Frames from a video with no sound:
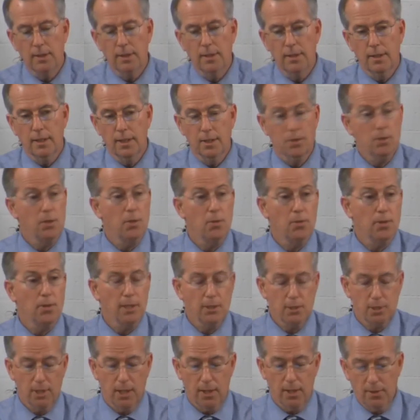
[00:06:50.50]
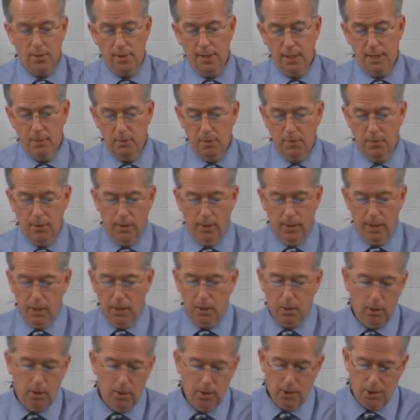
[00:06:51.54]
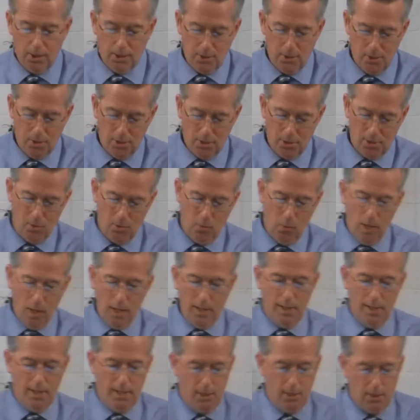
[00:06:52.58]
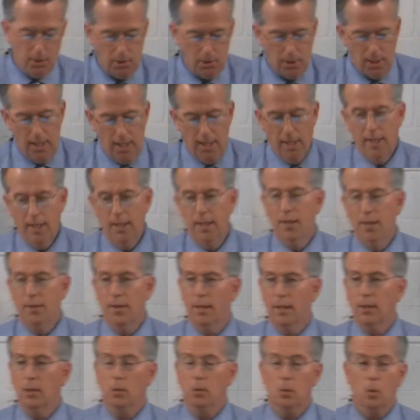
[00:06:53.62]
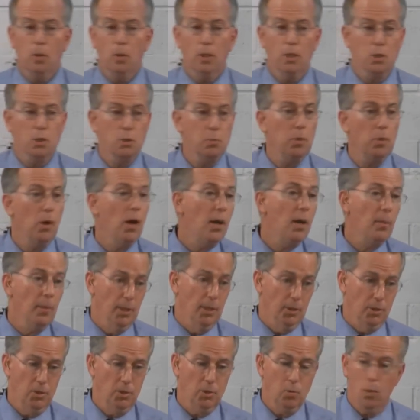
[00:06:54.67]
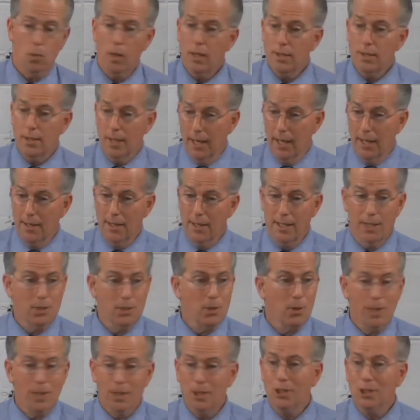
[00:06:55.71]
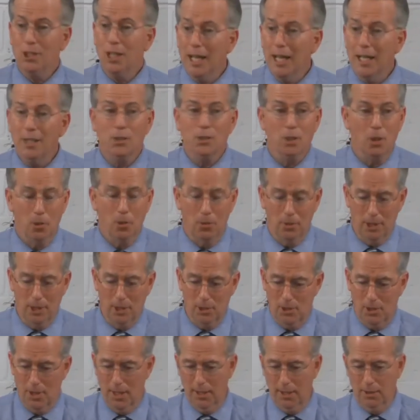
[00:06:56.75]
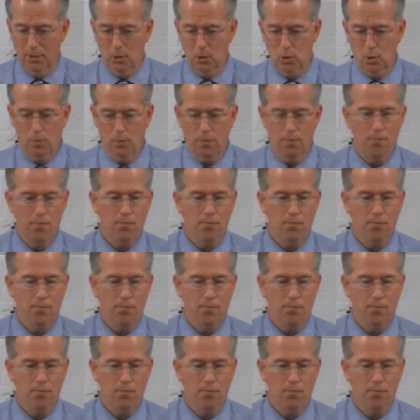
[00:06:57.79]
Uh, two things that I think can be very encouraging to us. One is that the Lord has promised one day that He's going to change all these things.